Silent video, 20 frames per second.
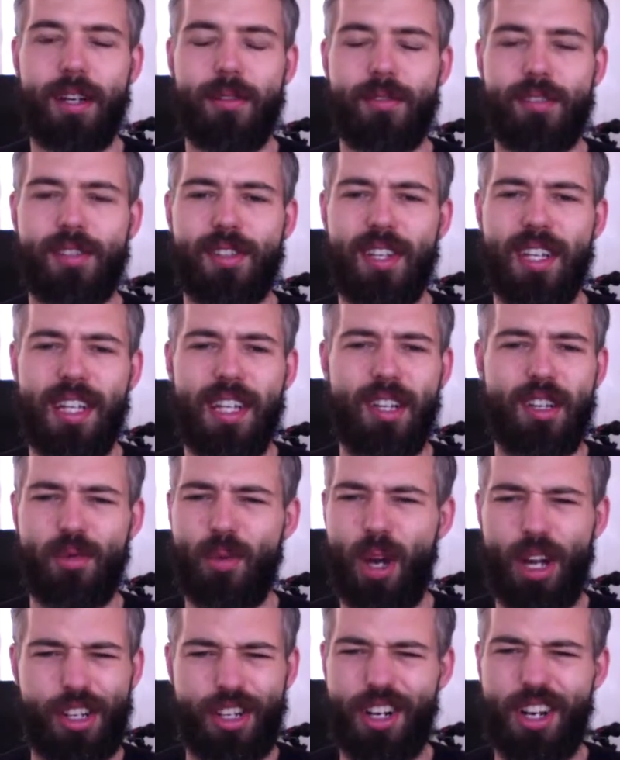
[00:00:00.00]
I was
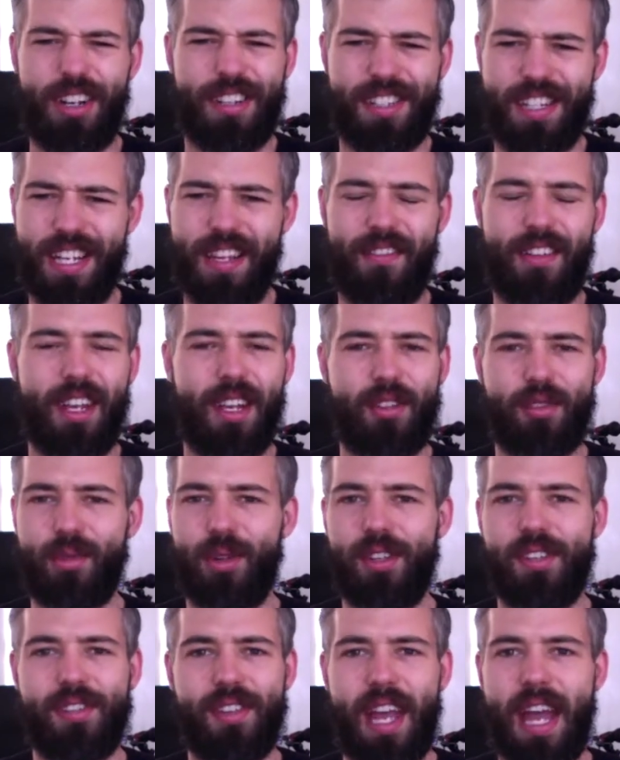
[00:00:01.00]
watching on TV. It was
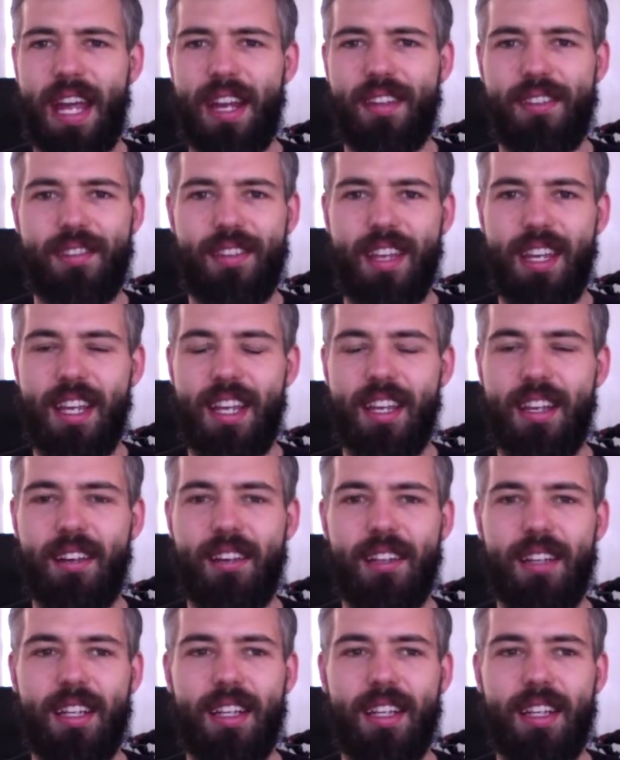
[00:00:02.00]
really sad to see, and